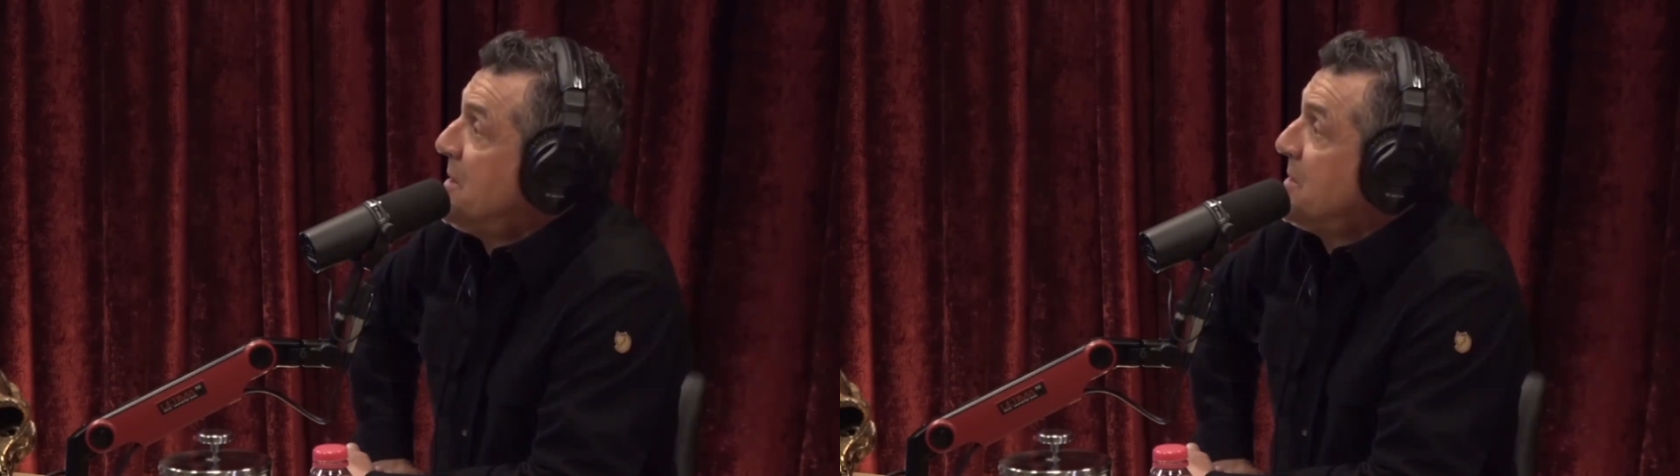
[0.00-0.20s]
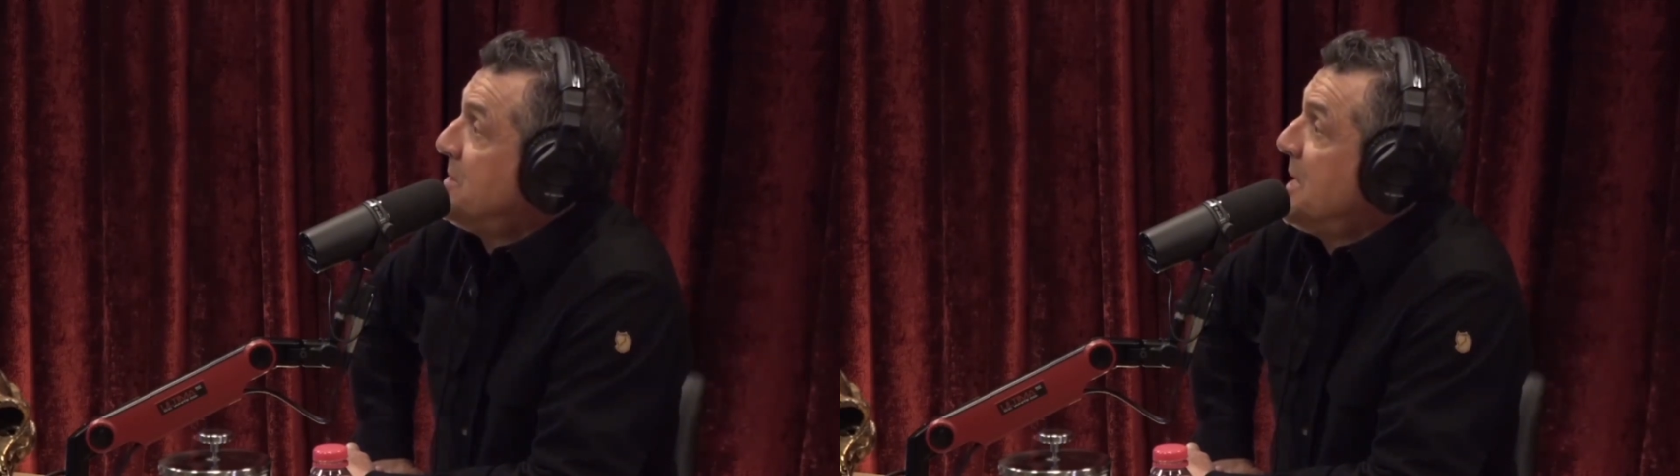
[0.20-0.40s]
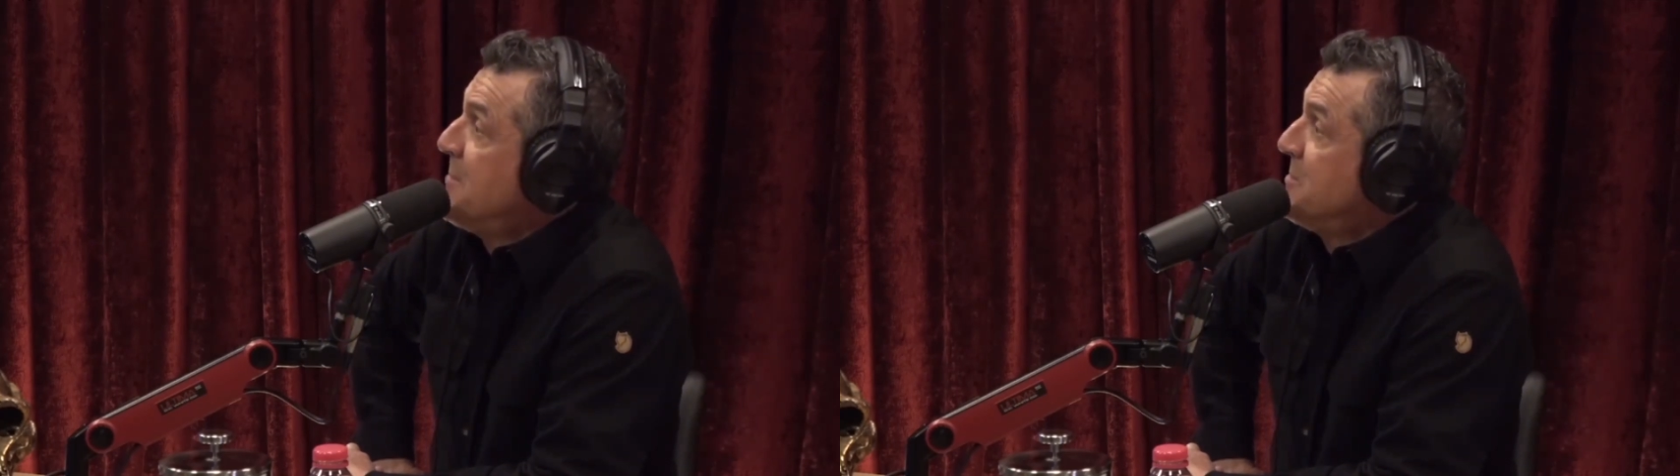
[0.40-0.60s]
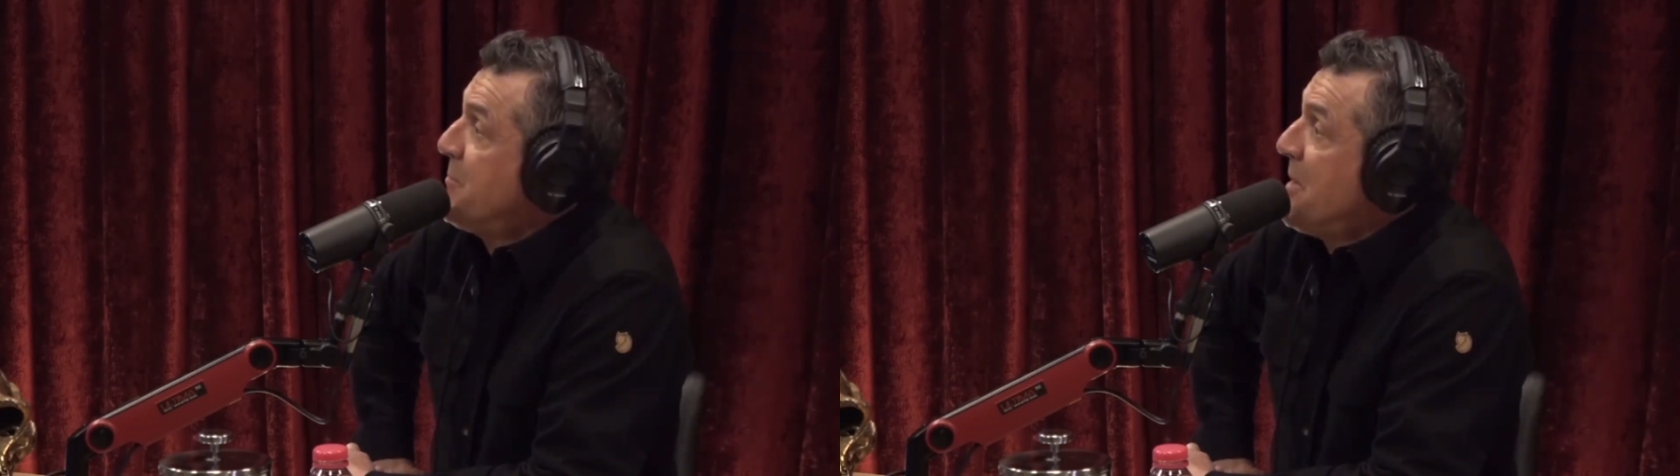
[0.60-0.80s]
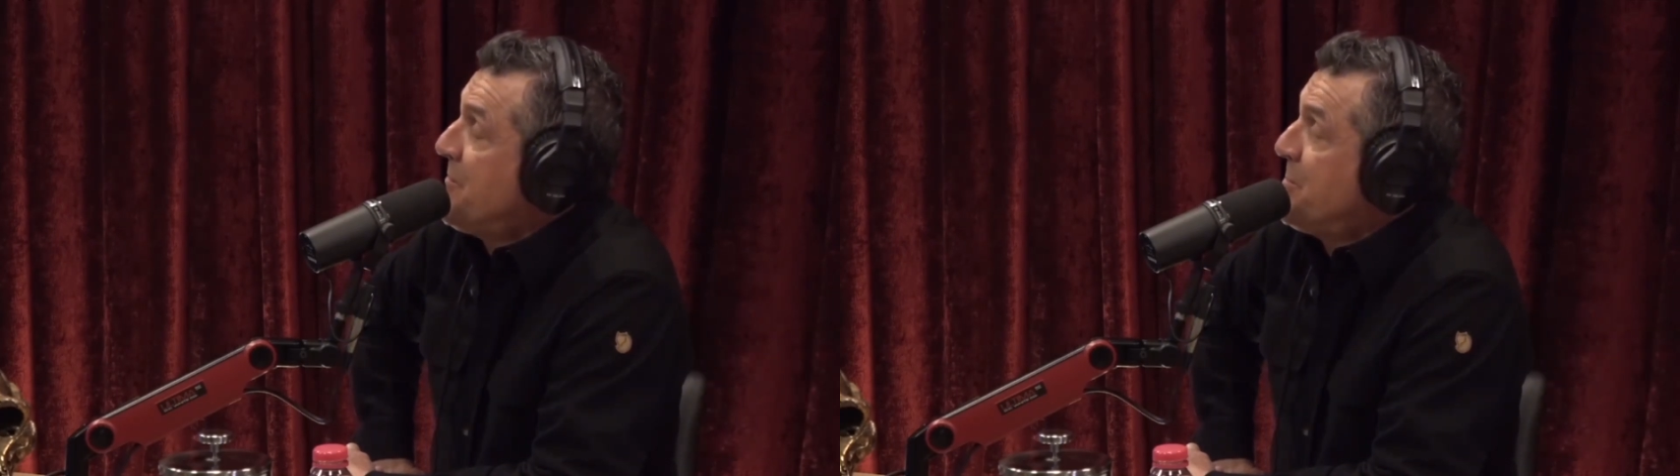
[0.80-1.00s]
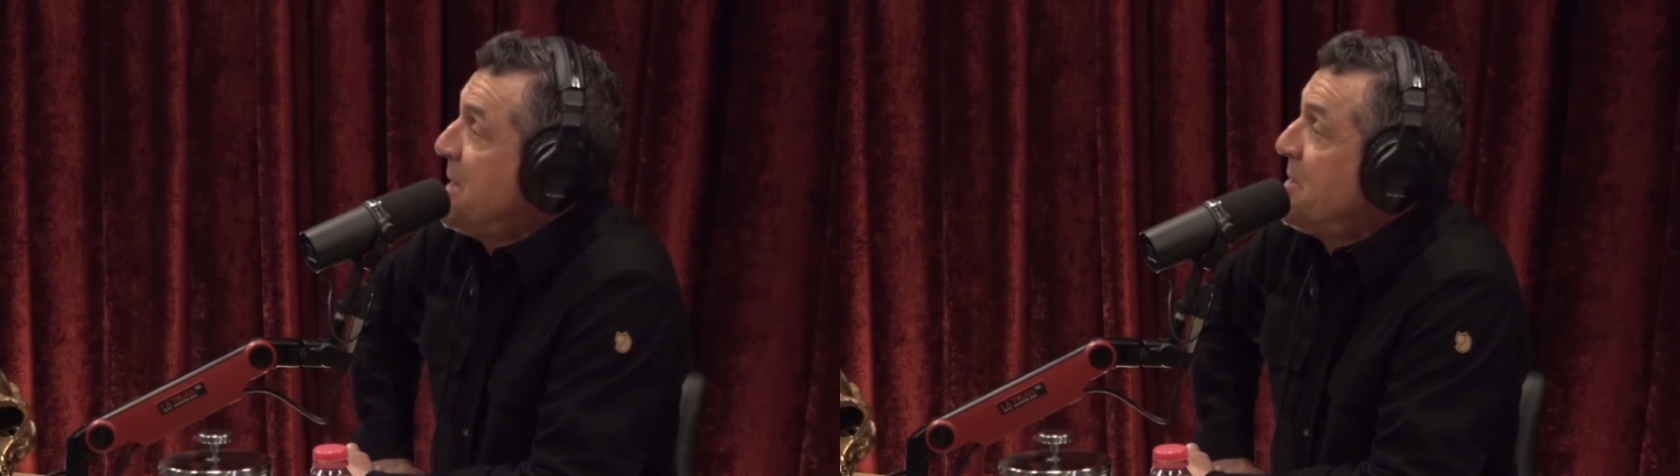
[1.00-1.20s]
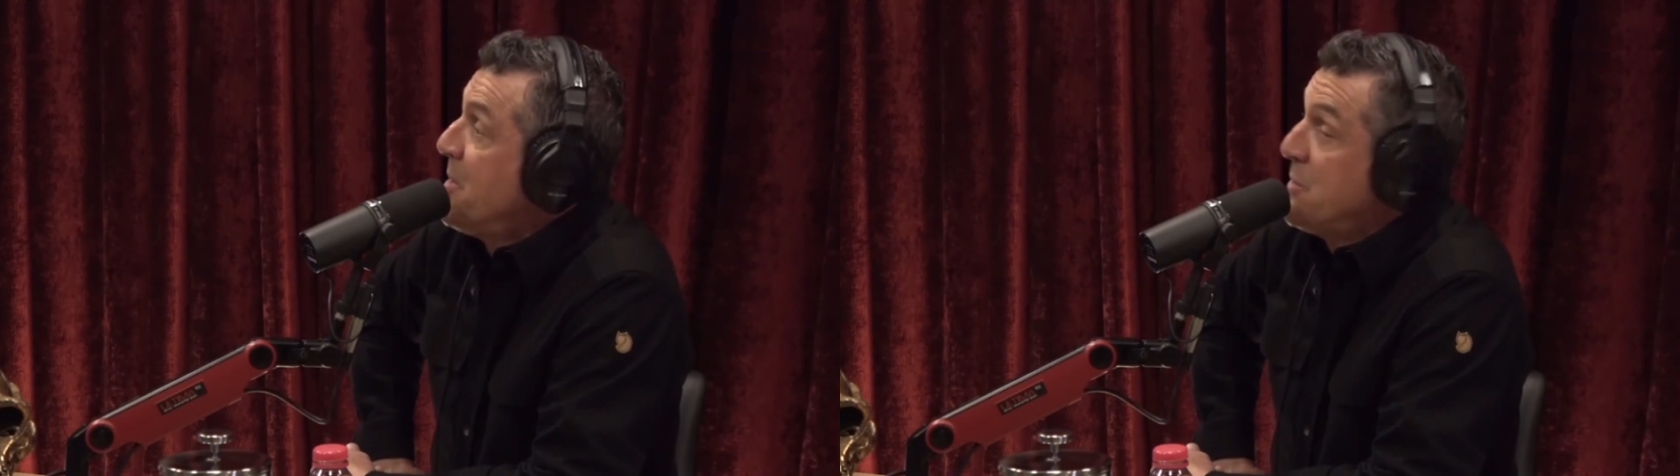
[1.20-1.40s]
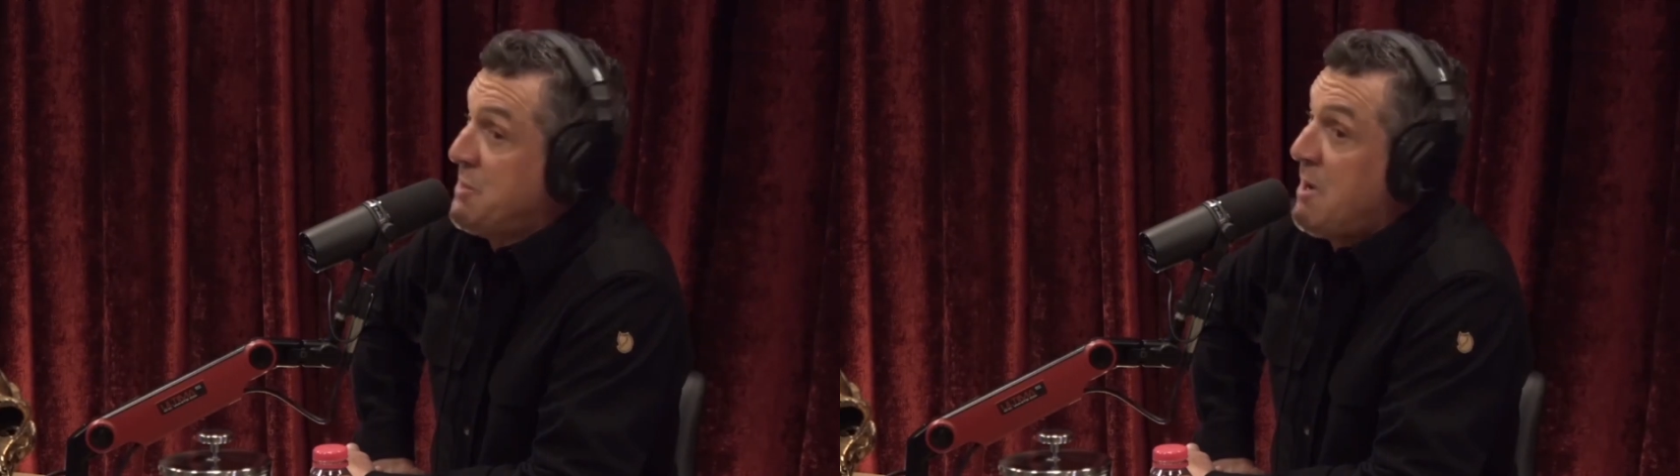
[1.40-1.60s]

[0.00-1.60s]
claims of being a hoax